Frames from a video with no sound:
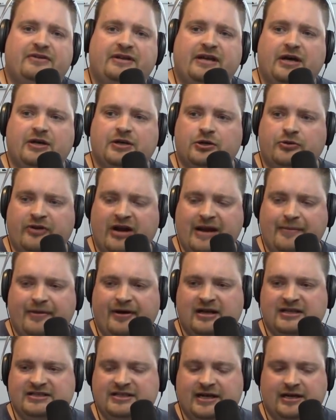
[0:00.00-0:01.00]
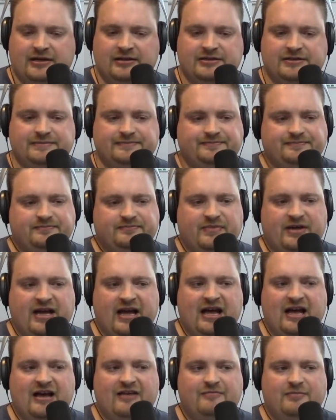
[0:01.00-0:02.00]
down to grandma's house, I
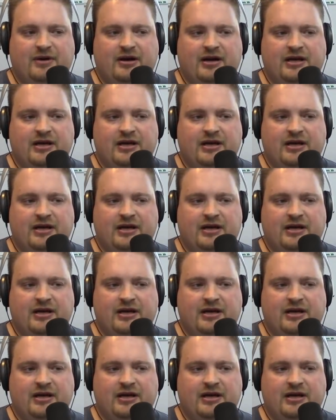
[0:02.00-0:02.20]
have my